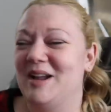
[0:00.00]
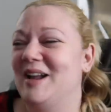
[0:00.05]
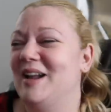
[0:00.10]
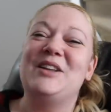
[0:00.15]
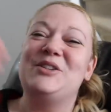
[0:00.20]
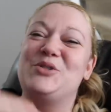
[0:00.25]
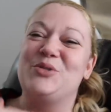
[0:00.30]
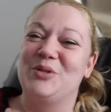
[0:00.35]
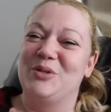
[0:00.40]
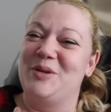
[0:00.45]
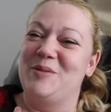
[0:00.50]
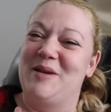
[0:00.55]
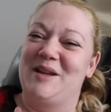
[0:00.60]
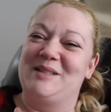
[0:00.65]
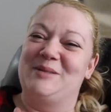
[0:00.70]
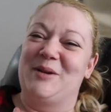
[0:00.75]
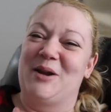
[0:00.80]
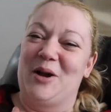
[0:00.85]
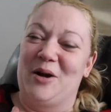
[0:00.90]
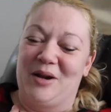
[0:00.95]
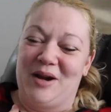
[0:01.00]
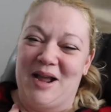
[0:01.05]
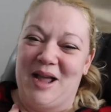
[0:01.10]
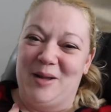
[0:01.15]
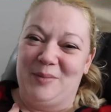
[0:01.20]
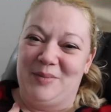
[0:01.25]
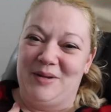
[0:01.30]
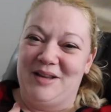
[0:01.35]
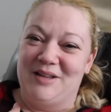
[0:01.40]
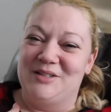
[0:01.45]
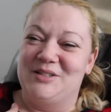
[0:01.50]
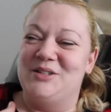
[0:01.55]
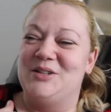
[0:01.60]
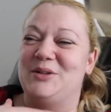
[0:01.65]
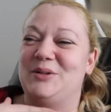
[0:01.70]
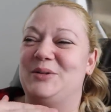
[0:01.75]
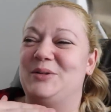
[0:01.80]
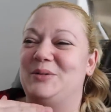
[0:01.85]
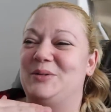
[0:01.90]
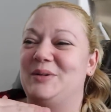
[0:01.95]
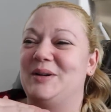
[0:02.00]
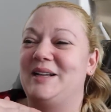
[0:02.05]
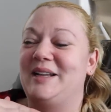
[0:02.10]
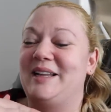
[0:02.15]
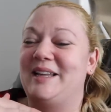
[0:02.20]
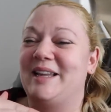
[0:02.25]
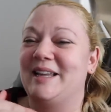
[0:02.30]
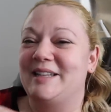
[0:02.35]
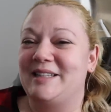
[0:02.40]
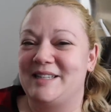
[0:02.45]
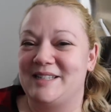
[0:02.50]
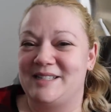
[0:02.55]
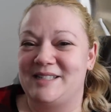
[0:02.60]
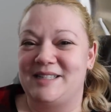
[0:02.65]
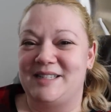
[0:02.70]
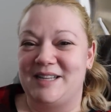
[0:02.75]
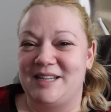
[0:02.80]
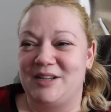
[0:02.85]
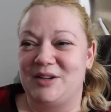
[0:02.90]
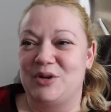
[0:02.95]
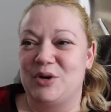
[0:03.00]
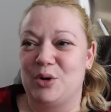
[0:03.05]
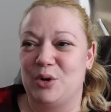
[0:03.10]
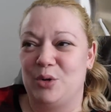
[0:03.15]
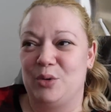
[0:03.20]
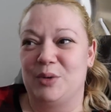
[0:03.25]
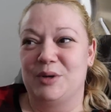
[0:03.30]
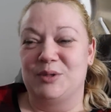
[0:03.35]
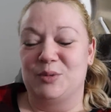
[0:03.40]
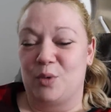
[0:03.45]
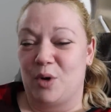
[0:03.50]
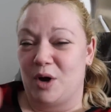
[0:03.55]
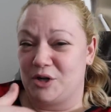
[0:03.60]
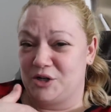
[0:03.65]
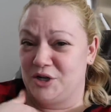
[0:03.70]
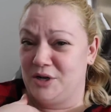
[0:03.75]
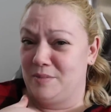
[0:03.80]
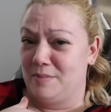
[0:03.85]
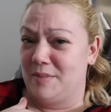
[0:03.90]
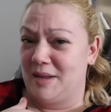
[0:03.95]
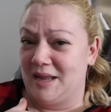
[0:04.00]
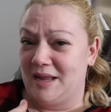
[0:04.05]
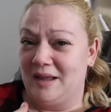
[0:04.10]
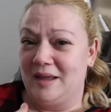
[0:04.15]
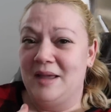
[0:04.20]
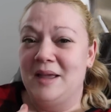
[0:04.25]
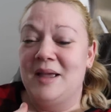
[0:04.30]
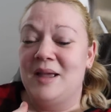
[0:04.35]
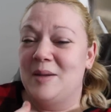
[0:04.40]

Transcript: It truly makes my heart happy to get to see who is watching me